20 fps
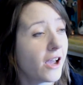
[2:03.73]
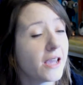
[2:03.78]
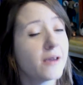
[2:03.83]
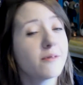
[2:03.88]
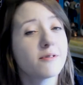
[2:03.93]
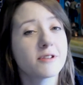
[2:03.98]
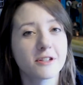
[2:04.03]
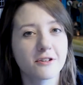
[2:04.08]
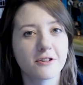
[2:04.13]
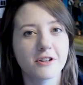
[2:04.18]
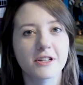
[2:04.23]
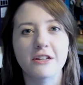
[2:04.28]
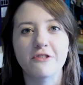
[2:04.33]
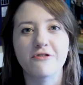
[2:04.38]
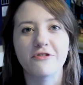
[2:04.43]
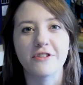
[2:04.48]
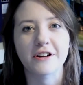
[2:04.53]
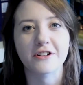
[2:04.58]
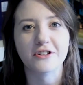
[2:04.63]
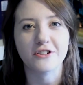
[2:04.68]
It was a good
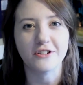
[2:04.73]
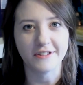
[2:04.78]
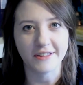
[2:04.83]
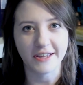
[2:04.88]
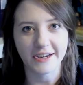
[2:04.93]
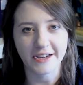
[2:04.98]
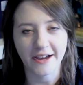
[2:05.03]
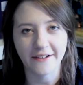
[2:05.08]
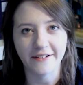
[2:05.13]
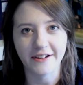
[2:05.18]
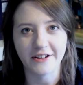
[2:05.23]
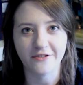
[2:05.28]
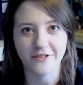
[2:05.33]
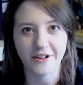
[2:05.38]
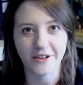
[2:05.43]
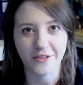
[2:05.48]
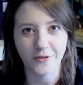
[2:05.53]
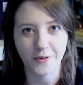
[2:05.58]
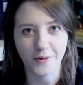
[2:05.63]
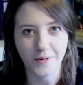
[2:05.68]
introduction to that character,
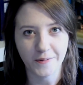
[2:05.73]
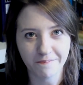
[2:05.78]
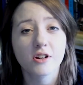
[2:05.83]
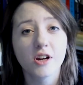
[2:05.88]
I thought.